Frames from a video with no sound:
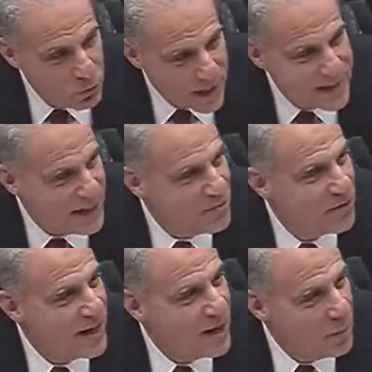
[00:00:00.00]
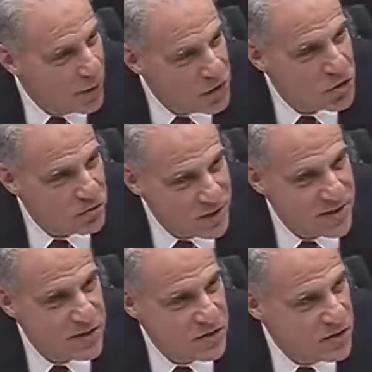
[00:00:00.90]
identified a bunch of
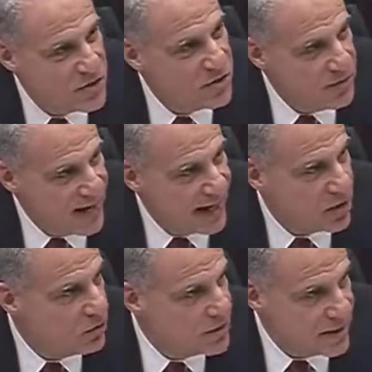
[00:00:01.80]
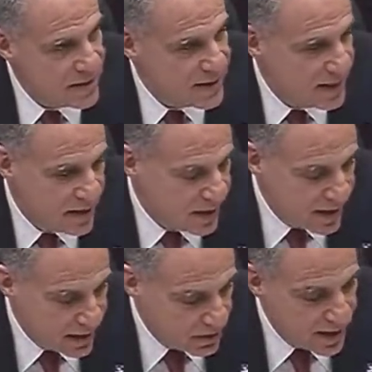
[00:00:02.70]
instances of inaccuracies. I
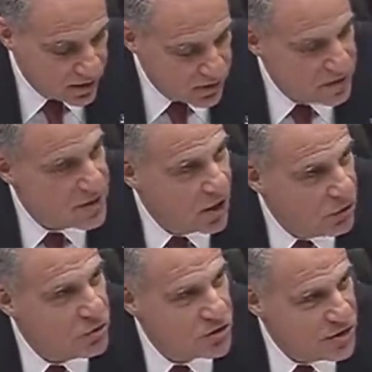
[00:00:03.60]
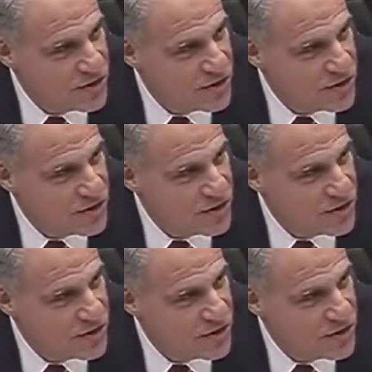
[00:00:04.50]
think I'd leave it to others to